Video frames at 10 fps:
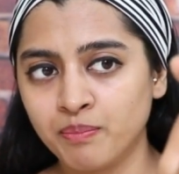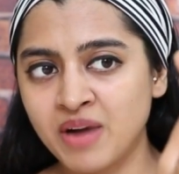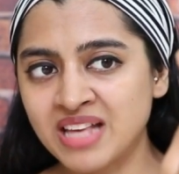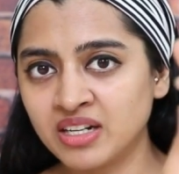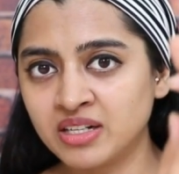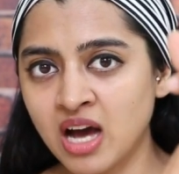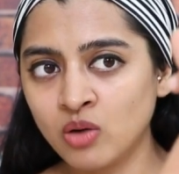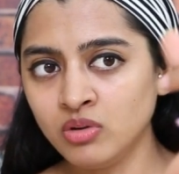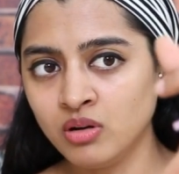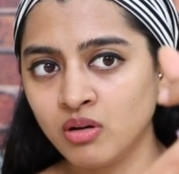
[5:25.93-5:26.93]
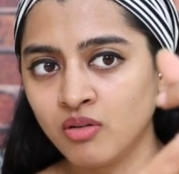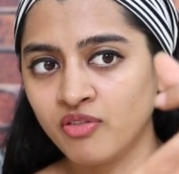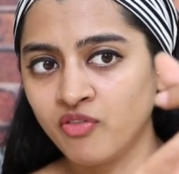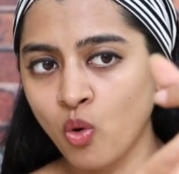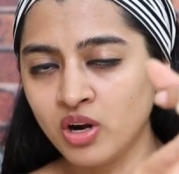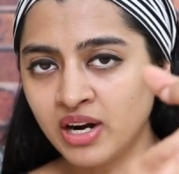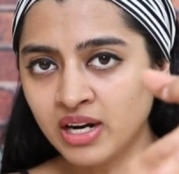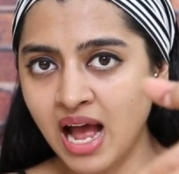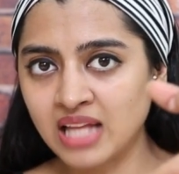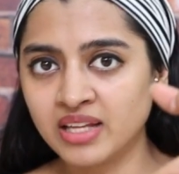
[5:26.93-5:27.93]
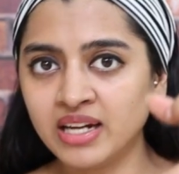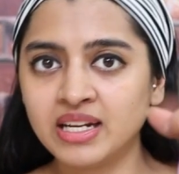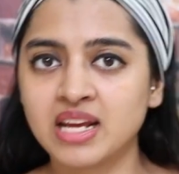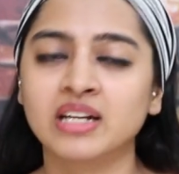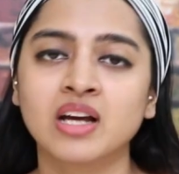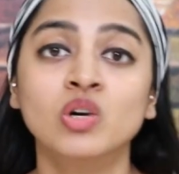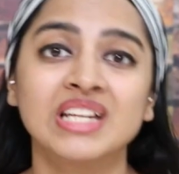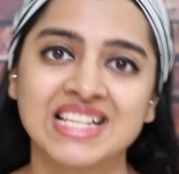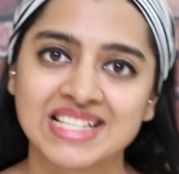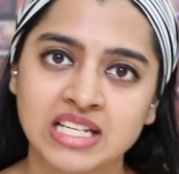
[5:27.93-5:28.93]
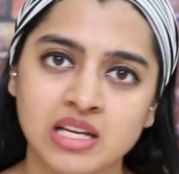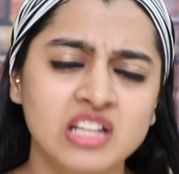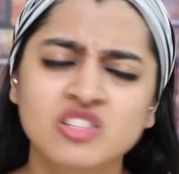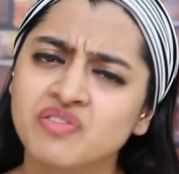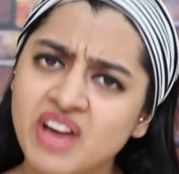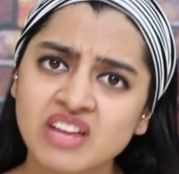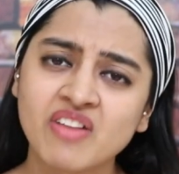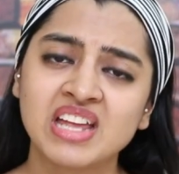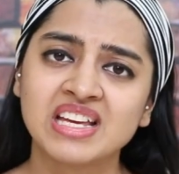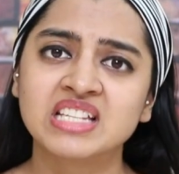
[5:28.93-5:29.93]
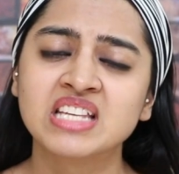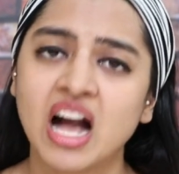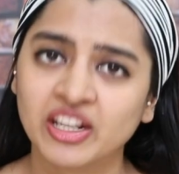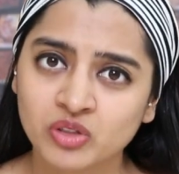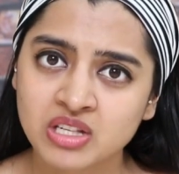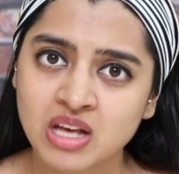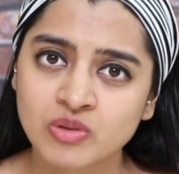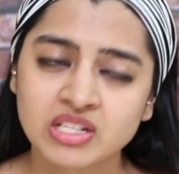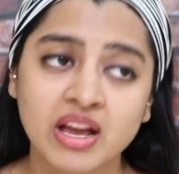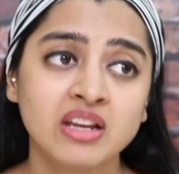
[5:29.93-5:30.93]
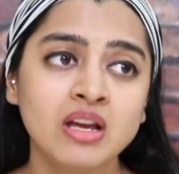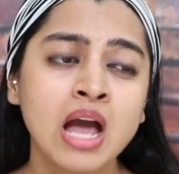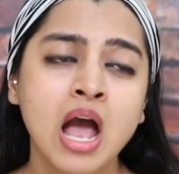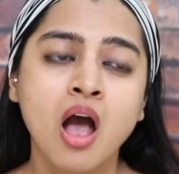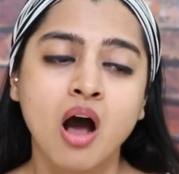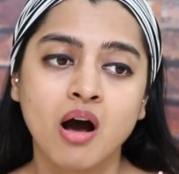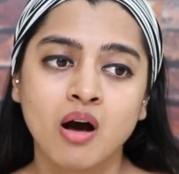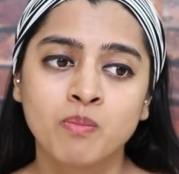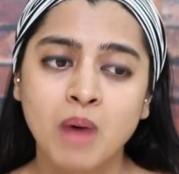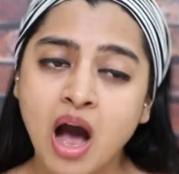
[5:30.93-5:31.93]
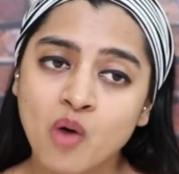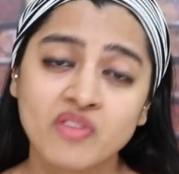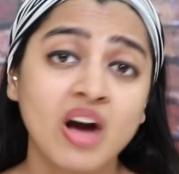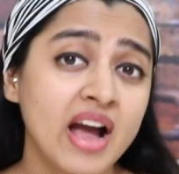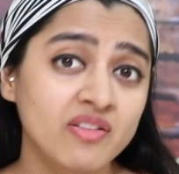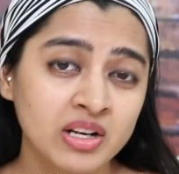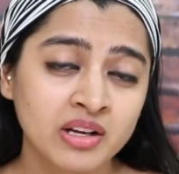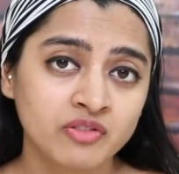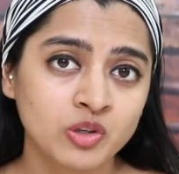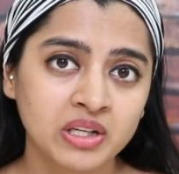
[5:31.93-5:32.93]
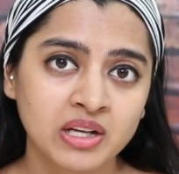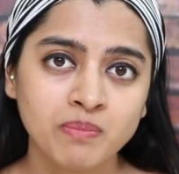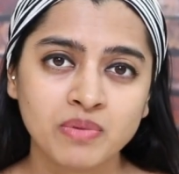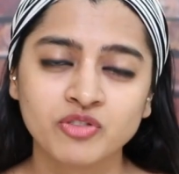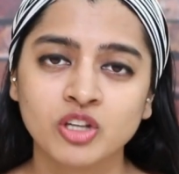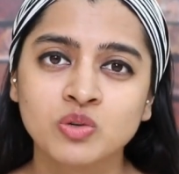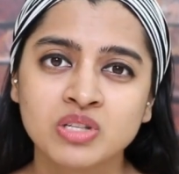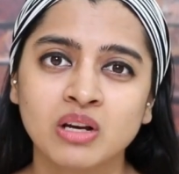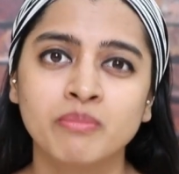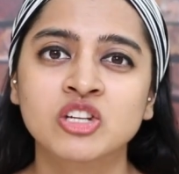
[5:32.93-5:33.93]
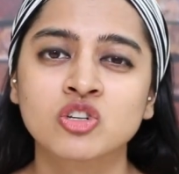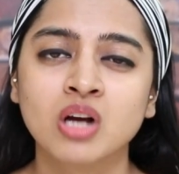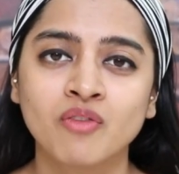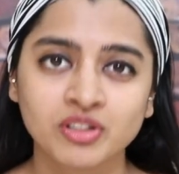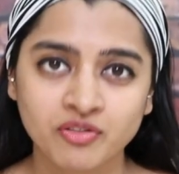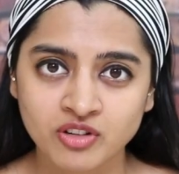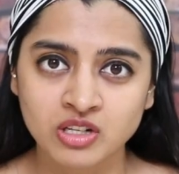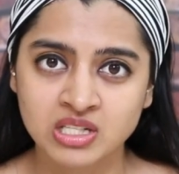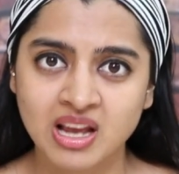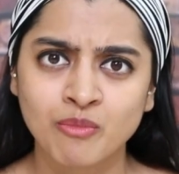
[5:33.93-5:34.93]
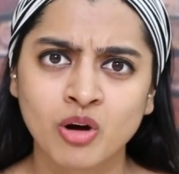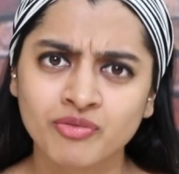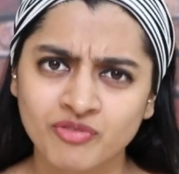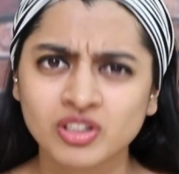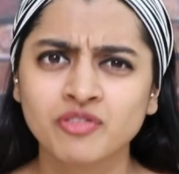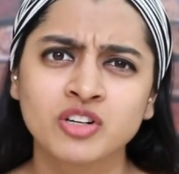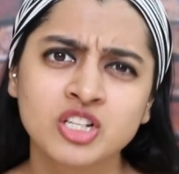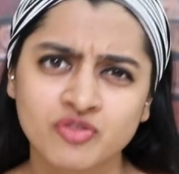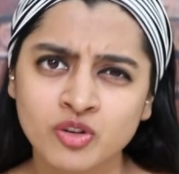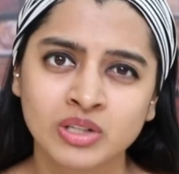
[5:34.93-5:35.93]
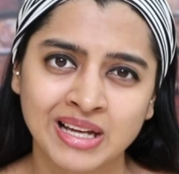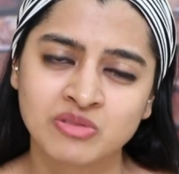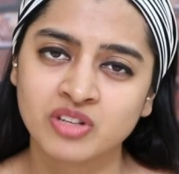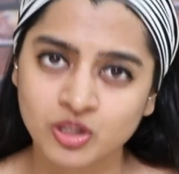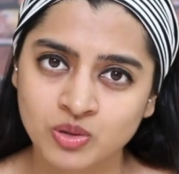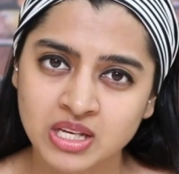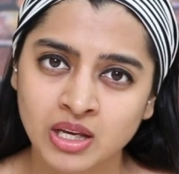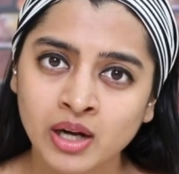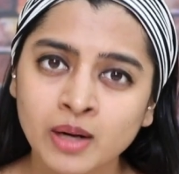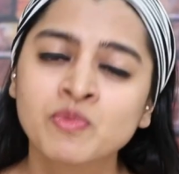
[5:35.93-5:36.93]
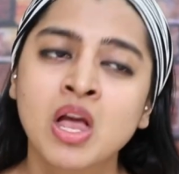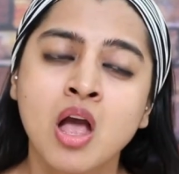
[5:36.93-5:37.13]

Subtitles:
press it down, fold it and then take it out easily. It's very, very easy. I know this sounds scary. However, I will give you a tip. If you're using a menstrual cup for the first time or for the first few times when you're using it,